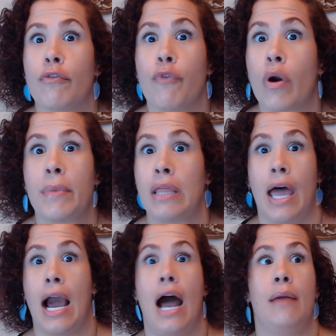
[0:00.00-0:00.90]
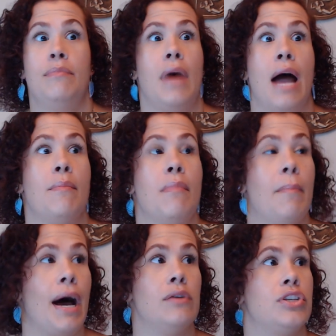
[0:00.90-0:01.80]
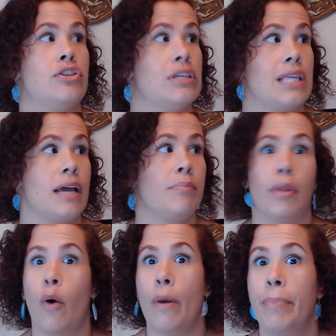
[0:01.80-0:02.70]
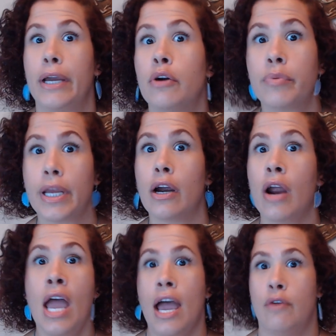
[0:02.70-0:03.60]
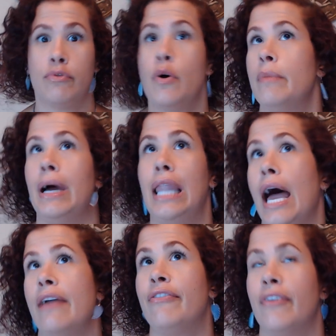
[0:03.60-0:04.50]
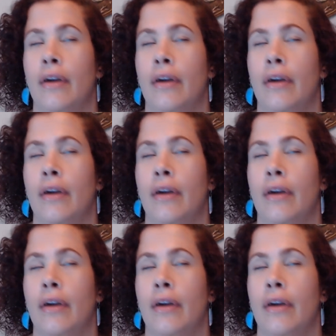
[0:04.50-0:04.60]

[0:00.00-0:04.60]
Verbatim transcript: for me? Like I'm I'm about to just like blow up my career and ruin my life."